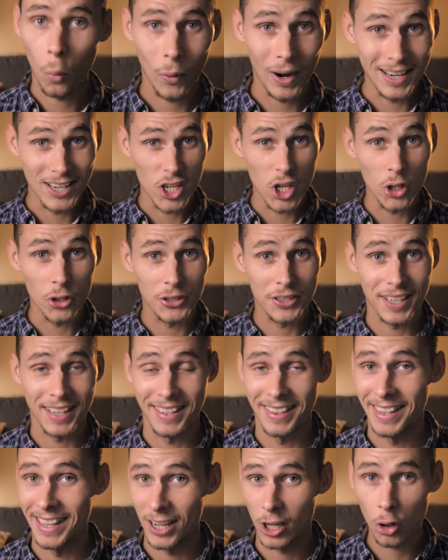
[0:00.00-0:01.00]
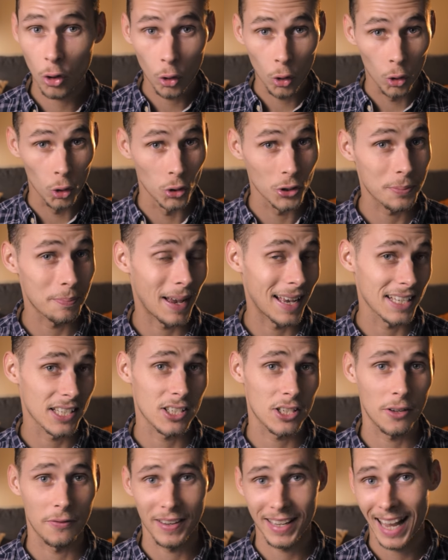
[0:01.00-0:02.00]
When using the accruals
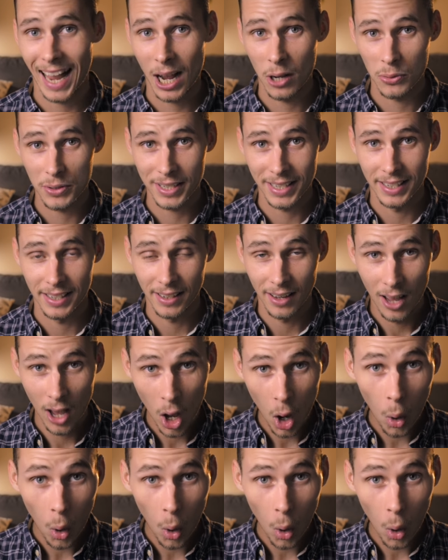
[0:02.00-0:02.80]
basis of accounting,